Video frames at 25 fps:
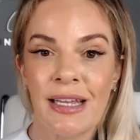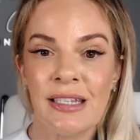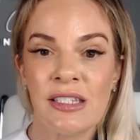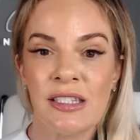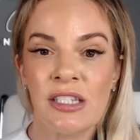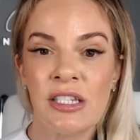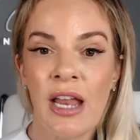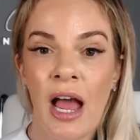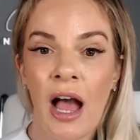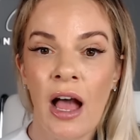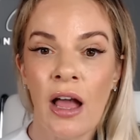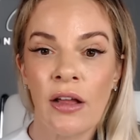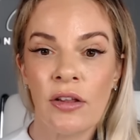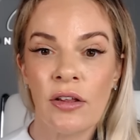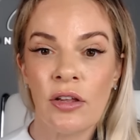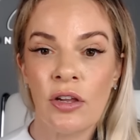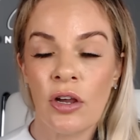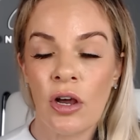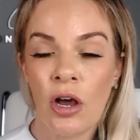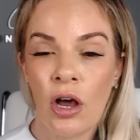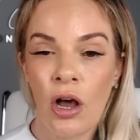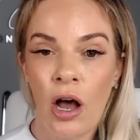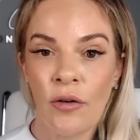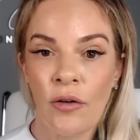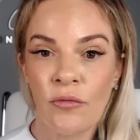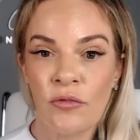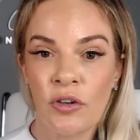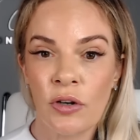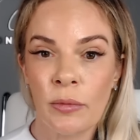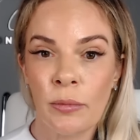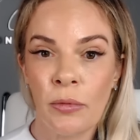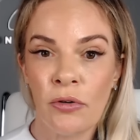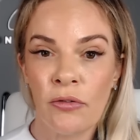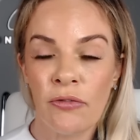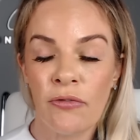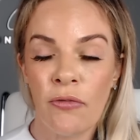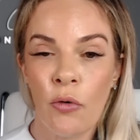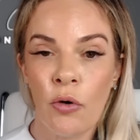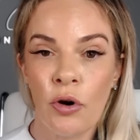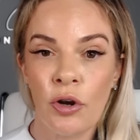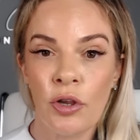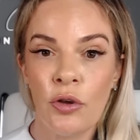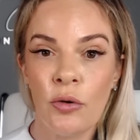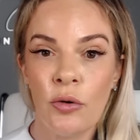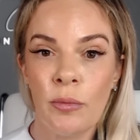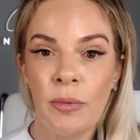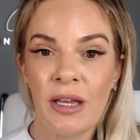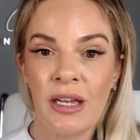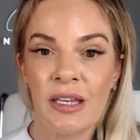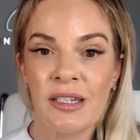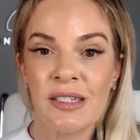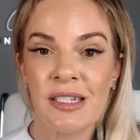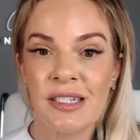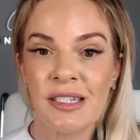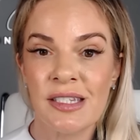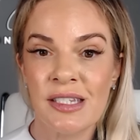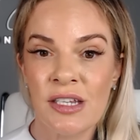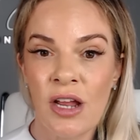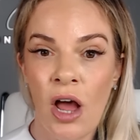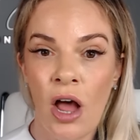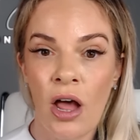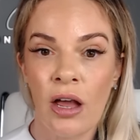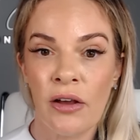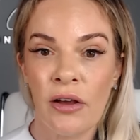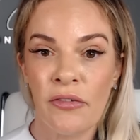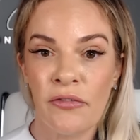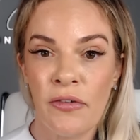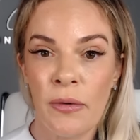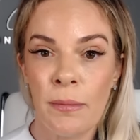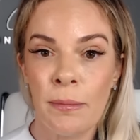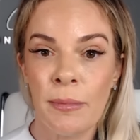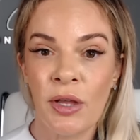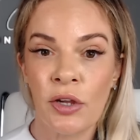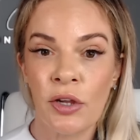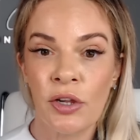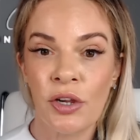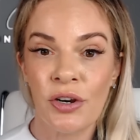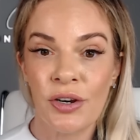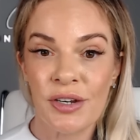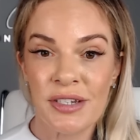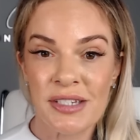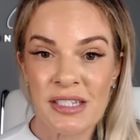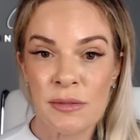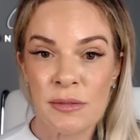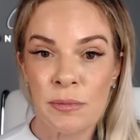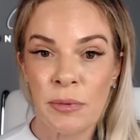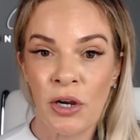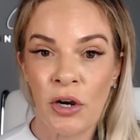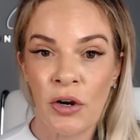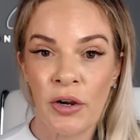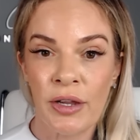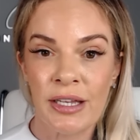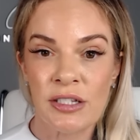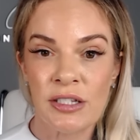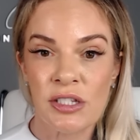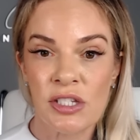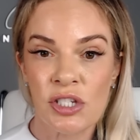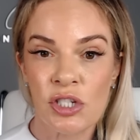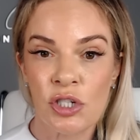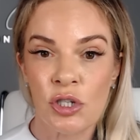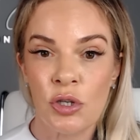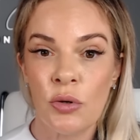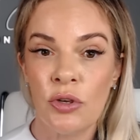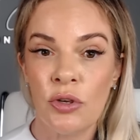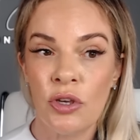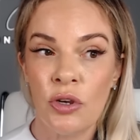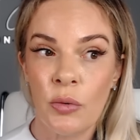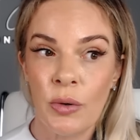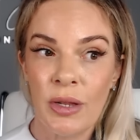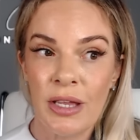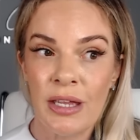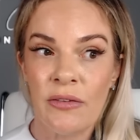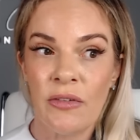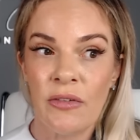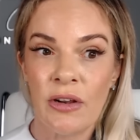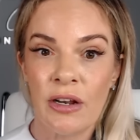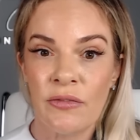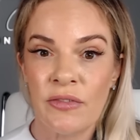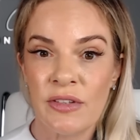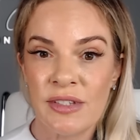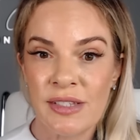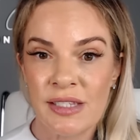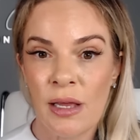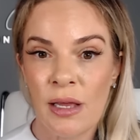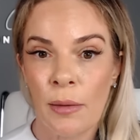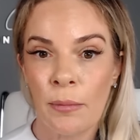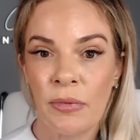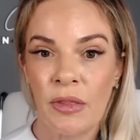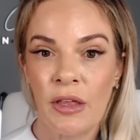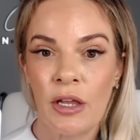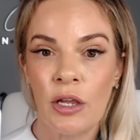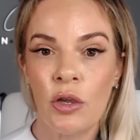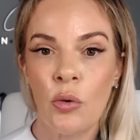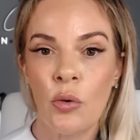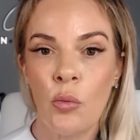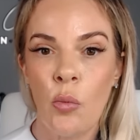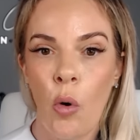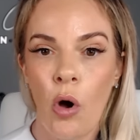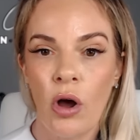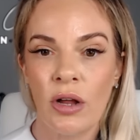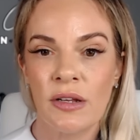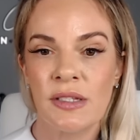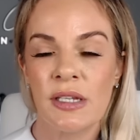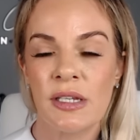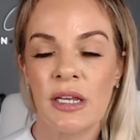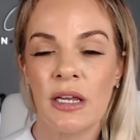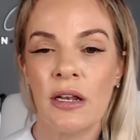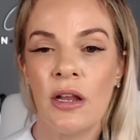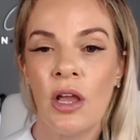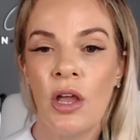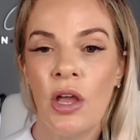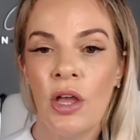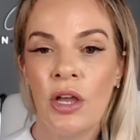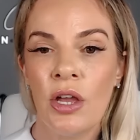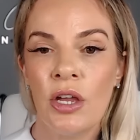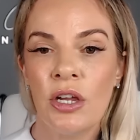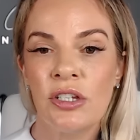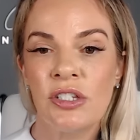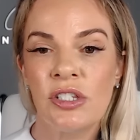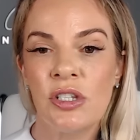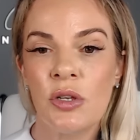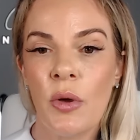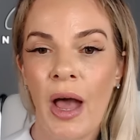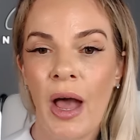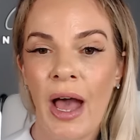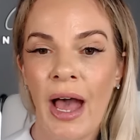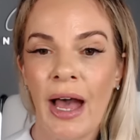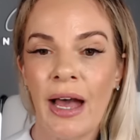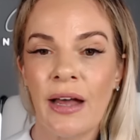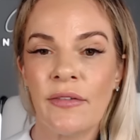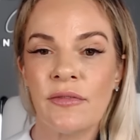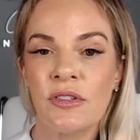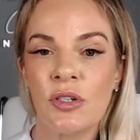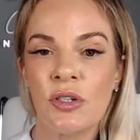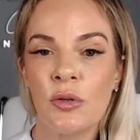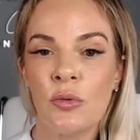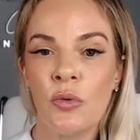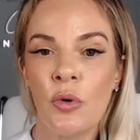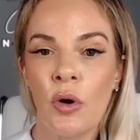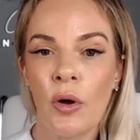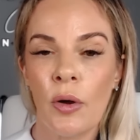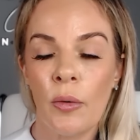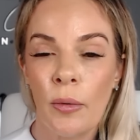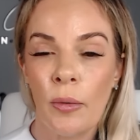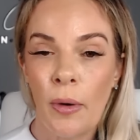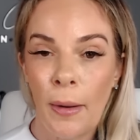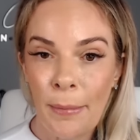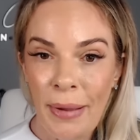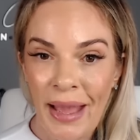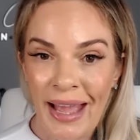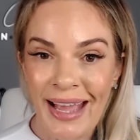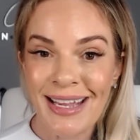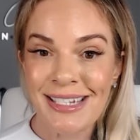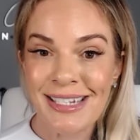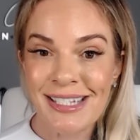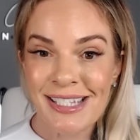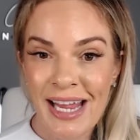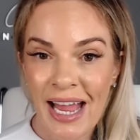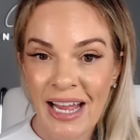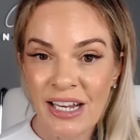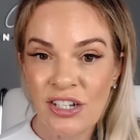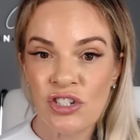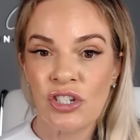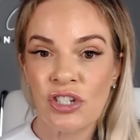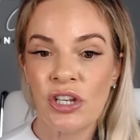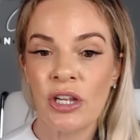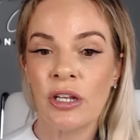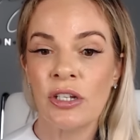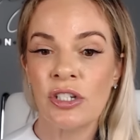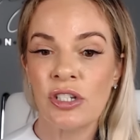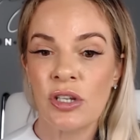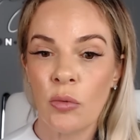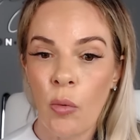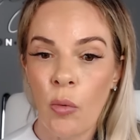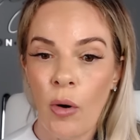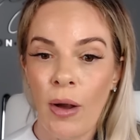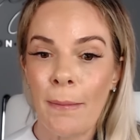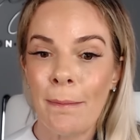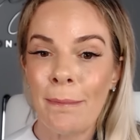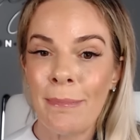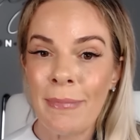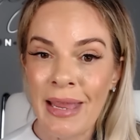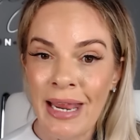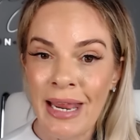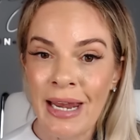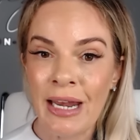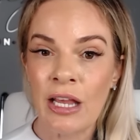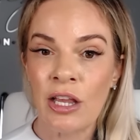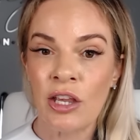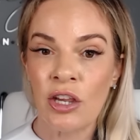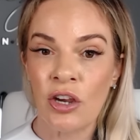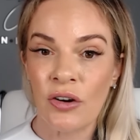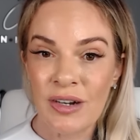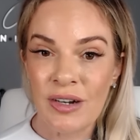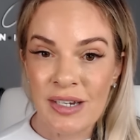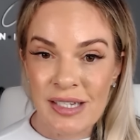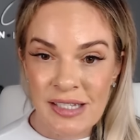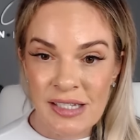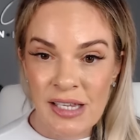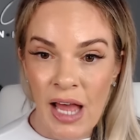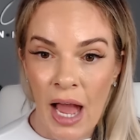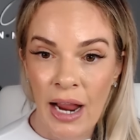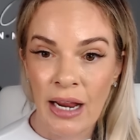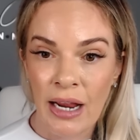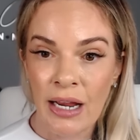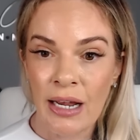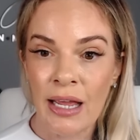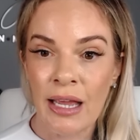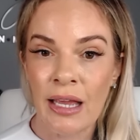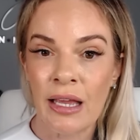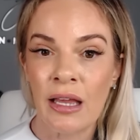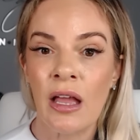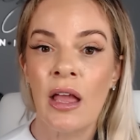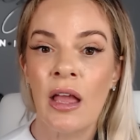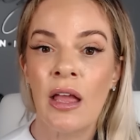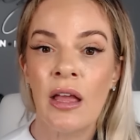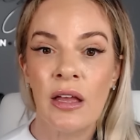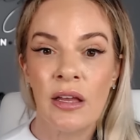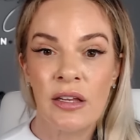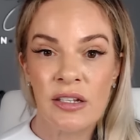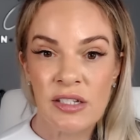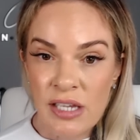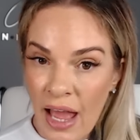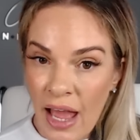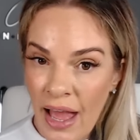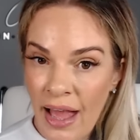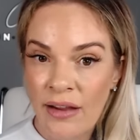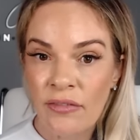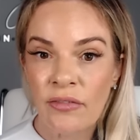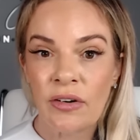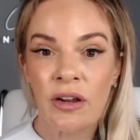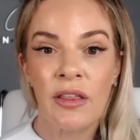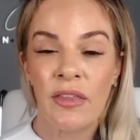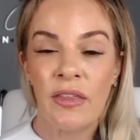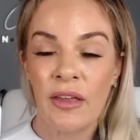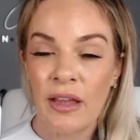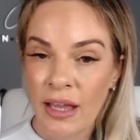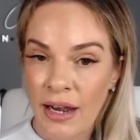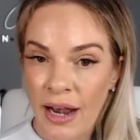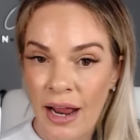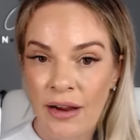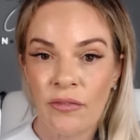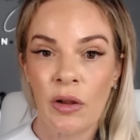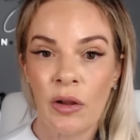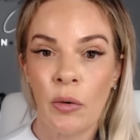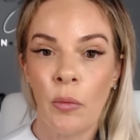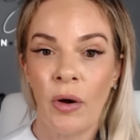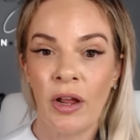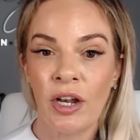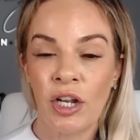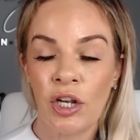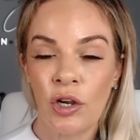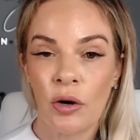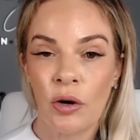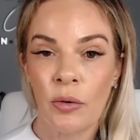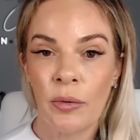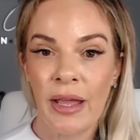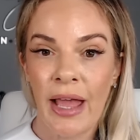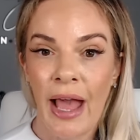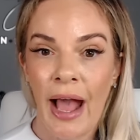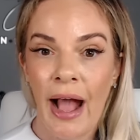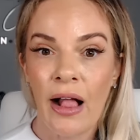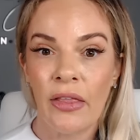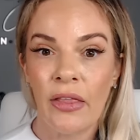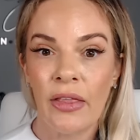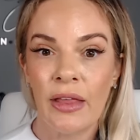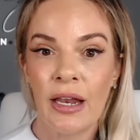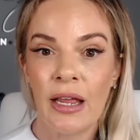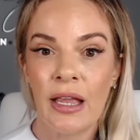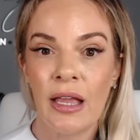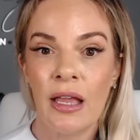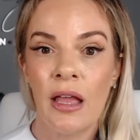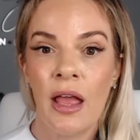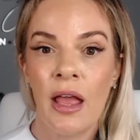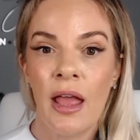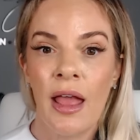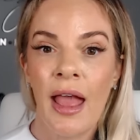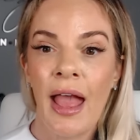It's not comfortable for you because it's not a familiar experience to you, even if it's something you wanted. So you have to pay attention to what meaning you're assigning to everything and everyone in your reality.